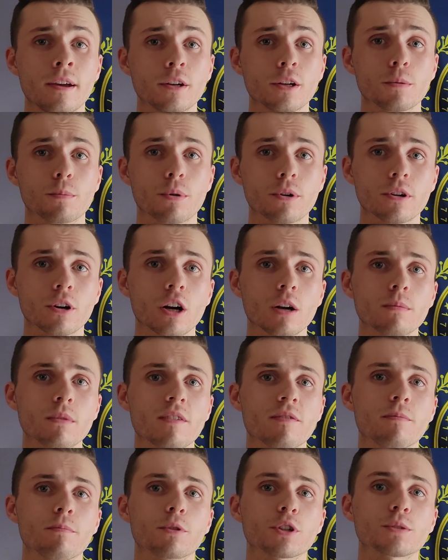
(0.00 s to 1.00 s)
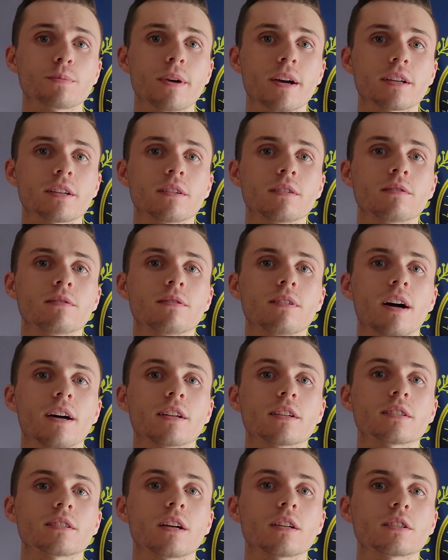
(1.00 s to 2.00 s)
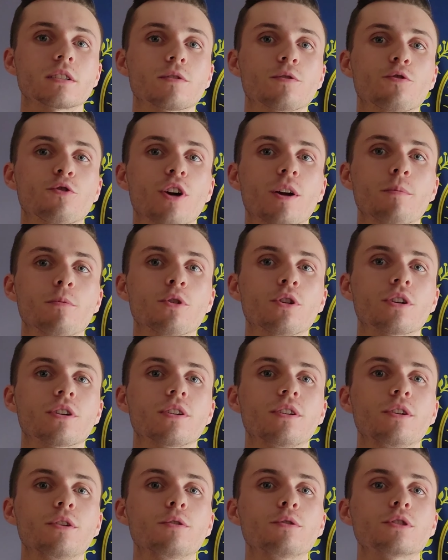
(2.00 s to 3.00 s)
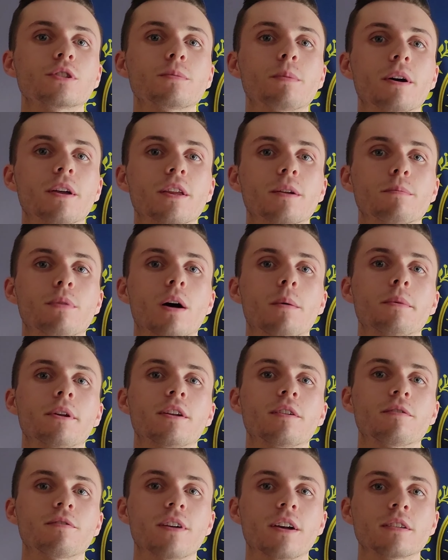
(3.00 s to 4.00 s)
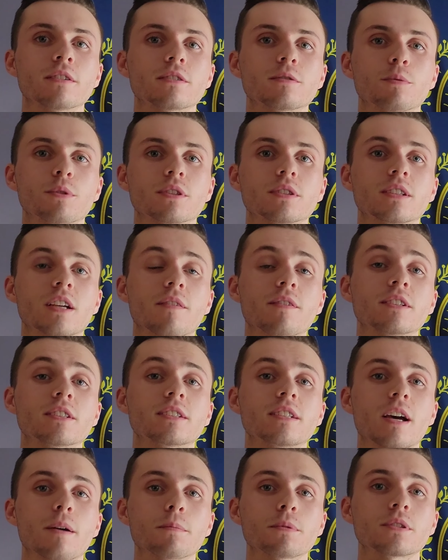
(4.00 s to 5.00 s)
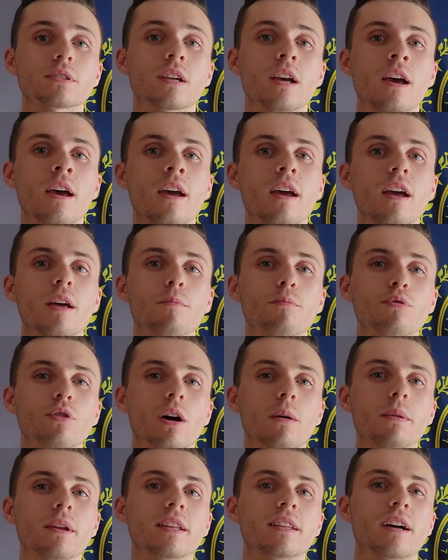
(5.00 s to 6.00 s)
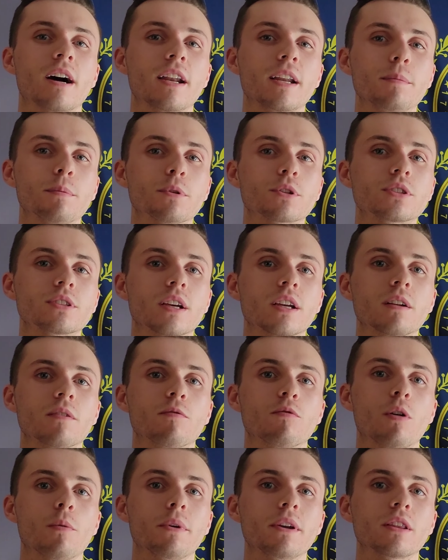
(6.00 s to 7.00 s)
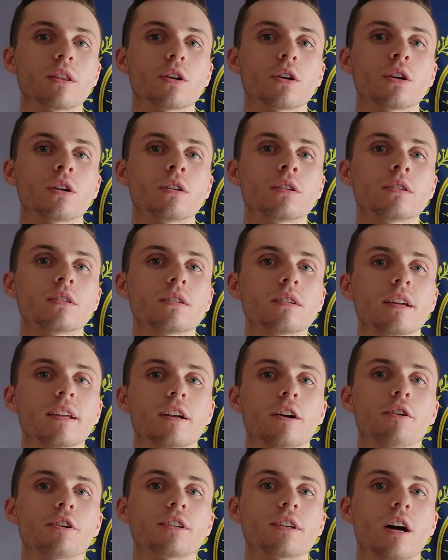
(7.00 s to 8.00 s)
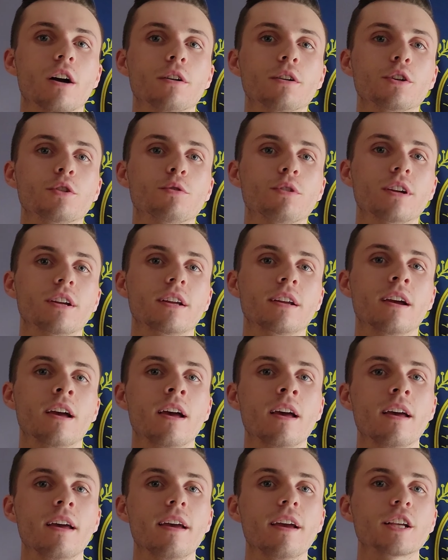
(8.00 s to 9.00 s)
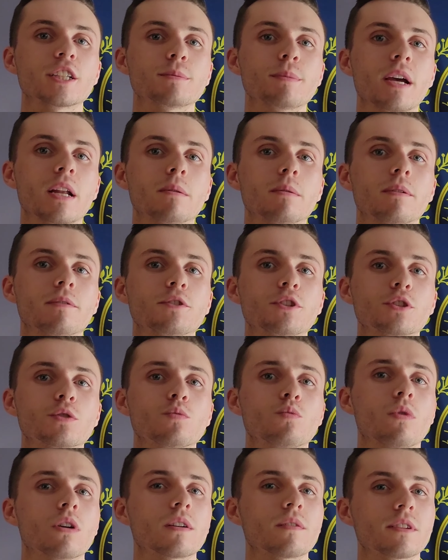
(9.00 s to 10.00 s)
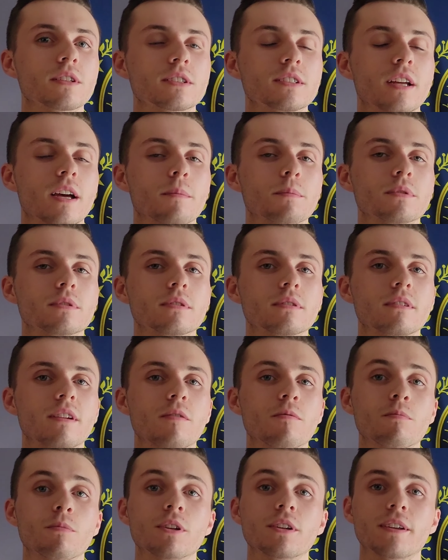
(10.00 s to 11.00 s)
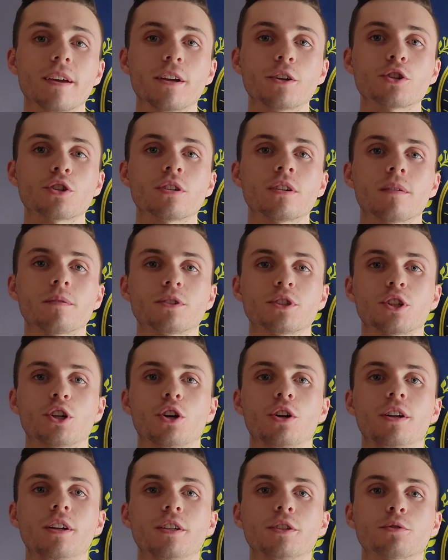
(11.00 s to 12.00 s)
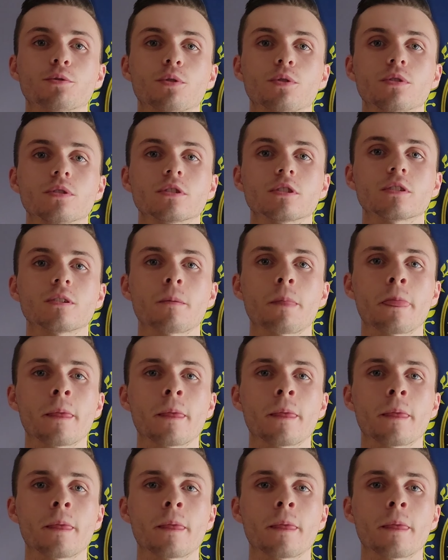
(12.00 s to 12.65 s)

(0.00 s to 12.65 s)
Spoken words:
To put RMF in perspective, I discussed a framework used by the Department of Defense with 7 steps, and probably 90% of what we learned in our entire degree is made up of just one of the steps, implementation of security controls.